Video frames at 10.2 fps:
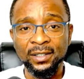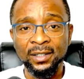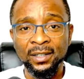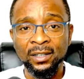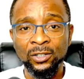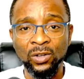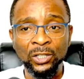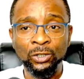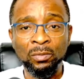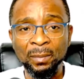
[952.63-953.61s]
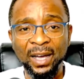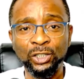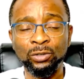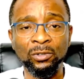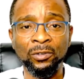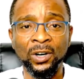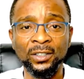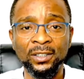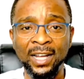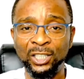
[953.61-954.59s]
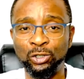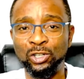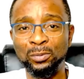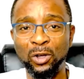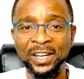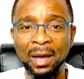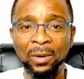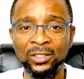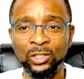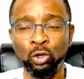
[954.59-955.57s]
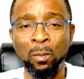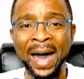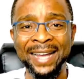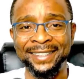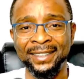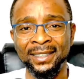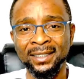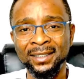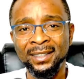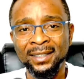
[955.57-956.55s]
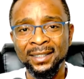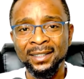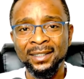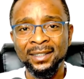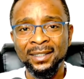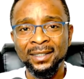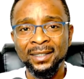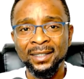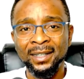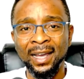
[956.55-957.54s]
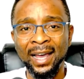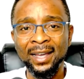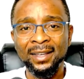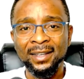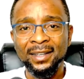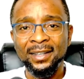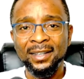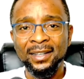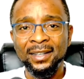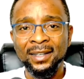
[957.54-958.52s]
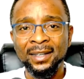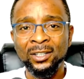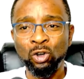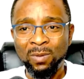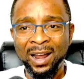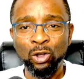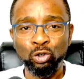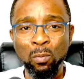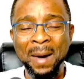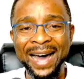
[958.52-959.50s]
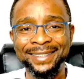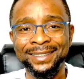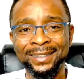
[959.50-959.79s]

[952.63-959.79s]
So how do you mean by I should move on? That I should stop talking about it? Show madini. Eh? Show pala wanto madini.